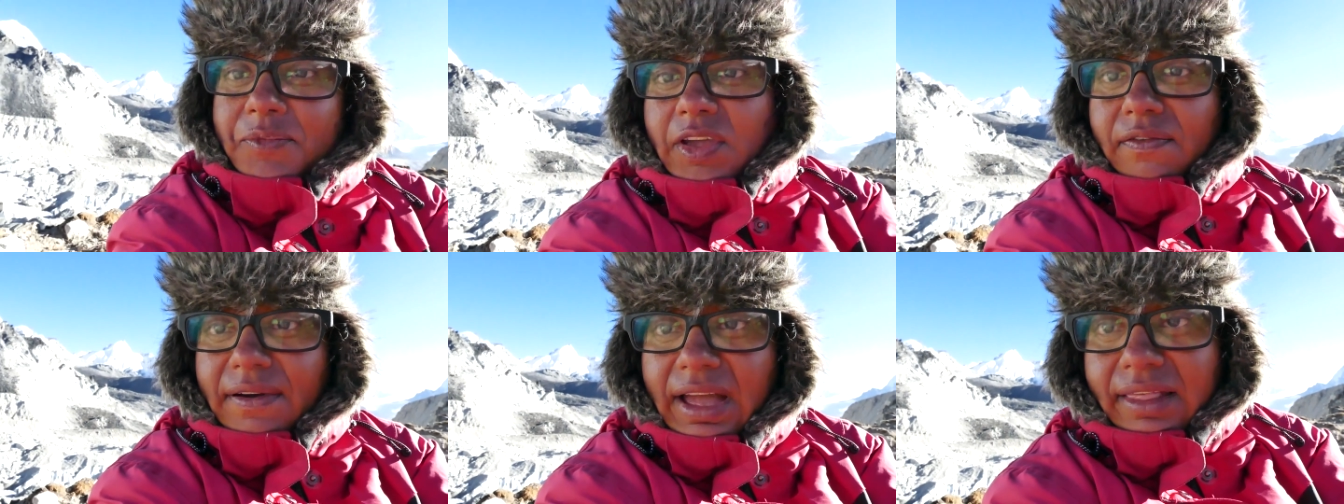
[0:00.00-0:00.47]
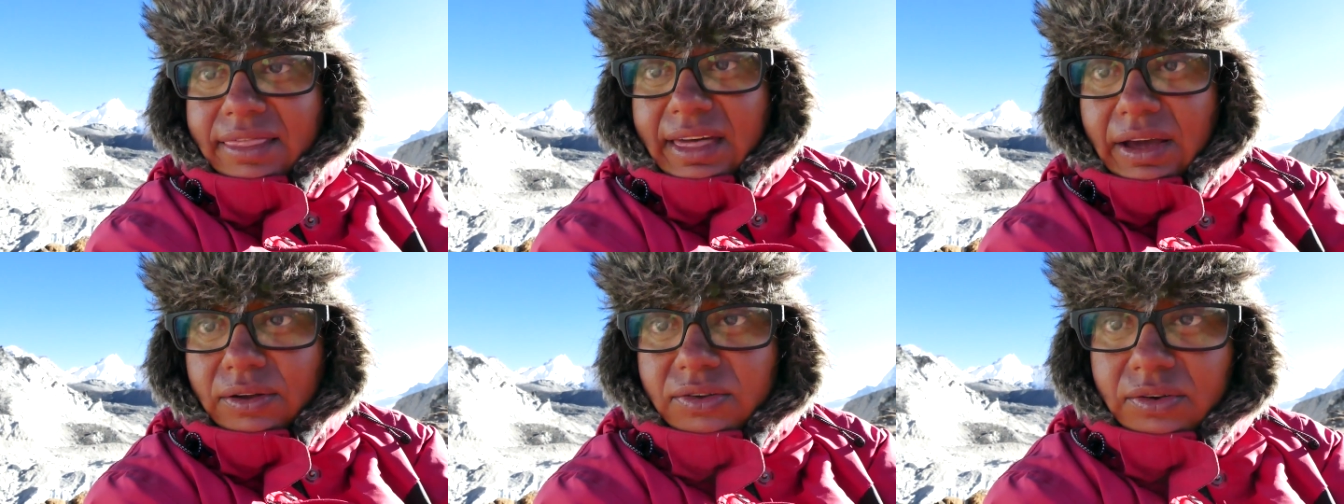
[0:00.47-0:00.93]

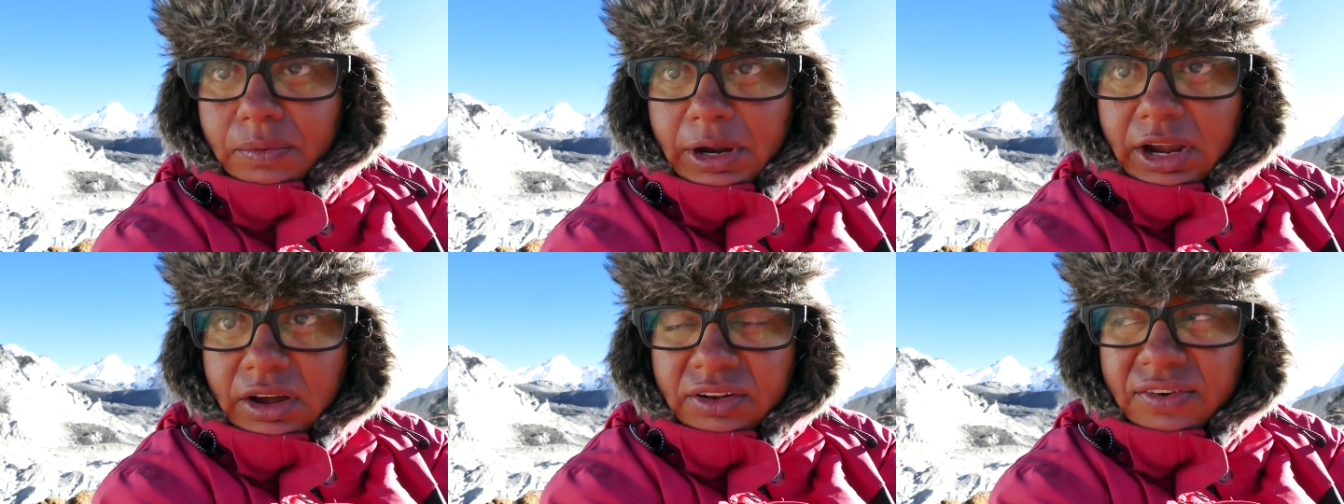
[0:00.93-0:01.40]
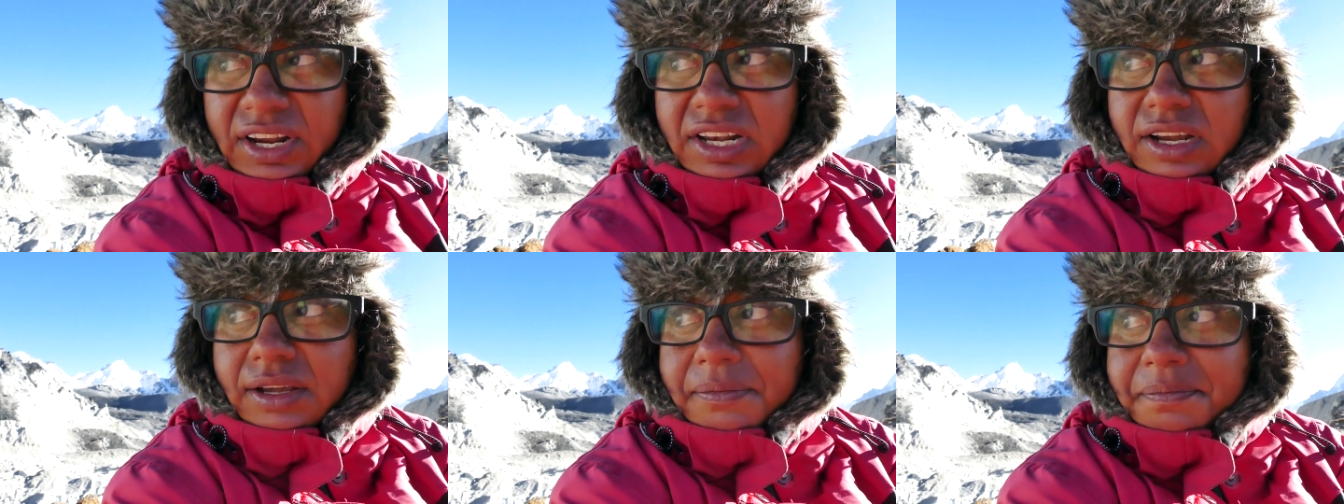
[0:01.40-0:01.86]

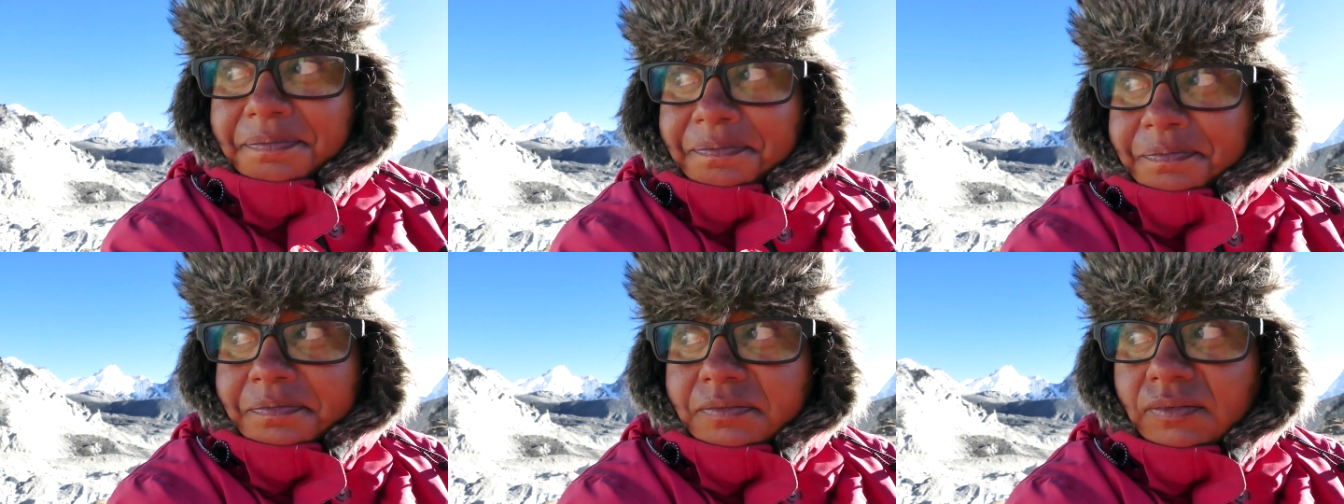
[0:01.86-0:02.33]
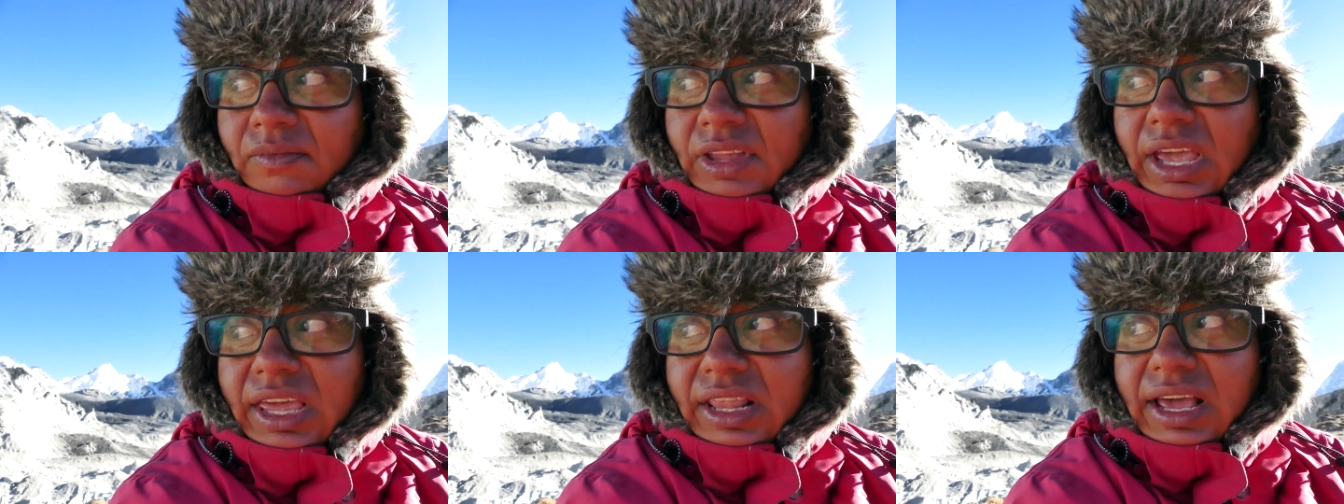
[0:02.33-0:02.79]
5,100
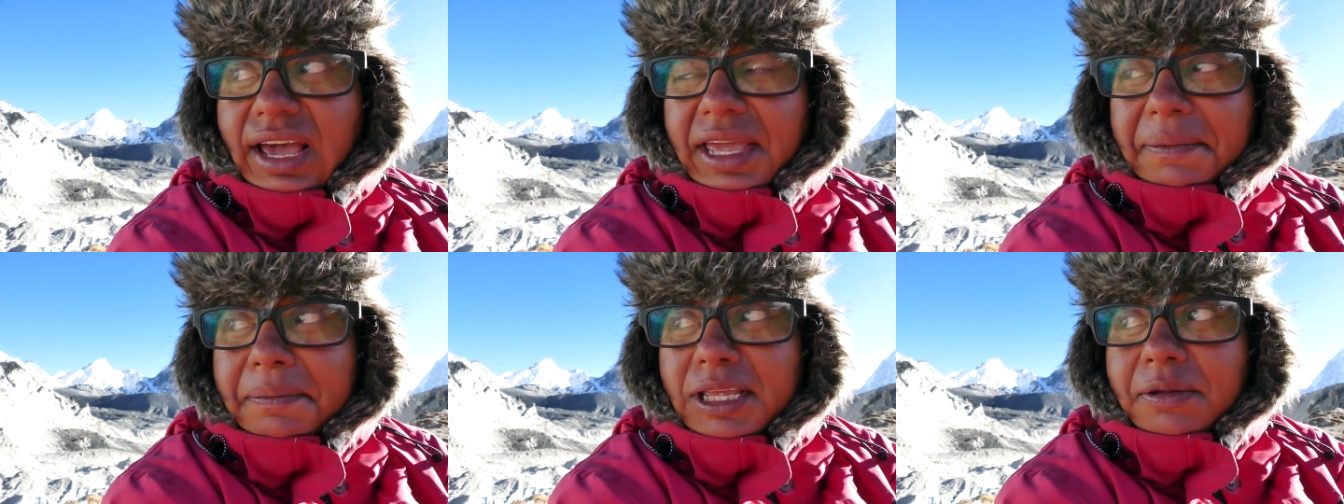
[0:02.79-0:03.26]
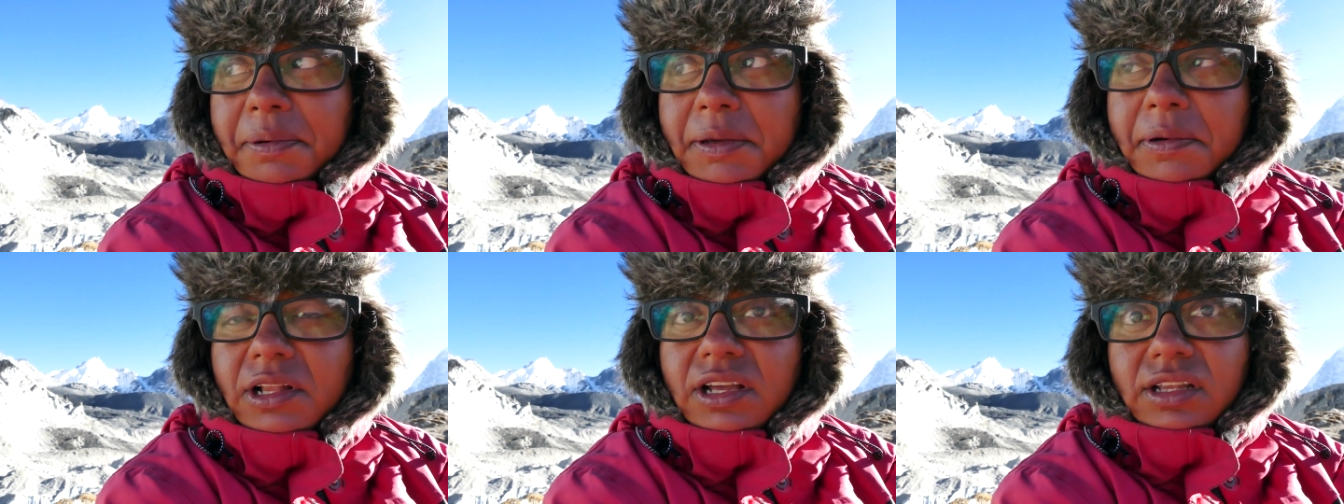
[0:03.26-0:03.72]
and I meet
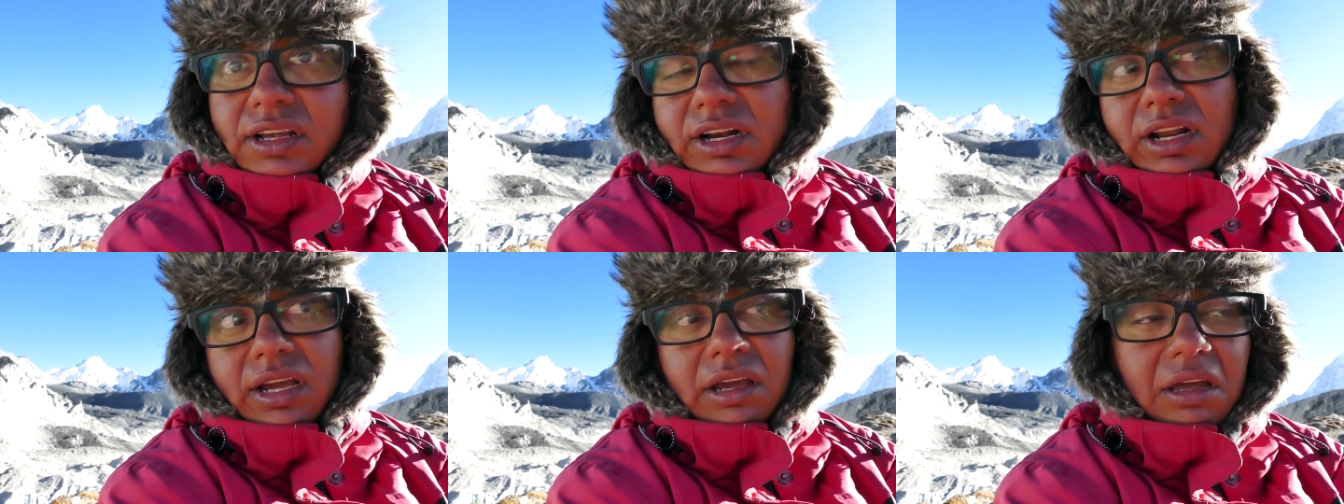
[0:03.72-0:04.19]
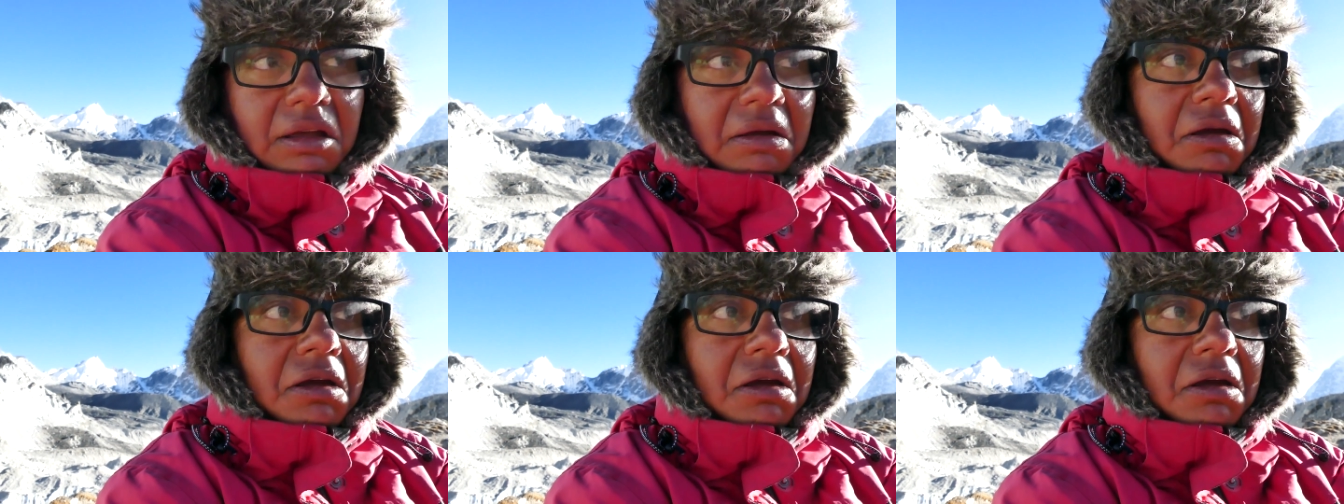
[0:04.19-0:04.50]
people and they're like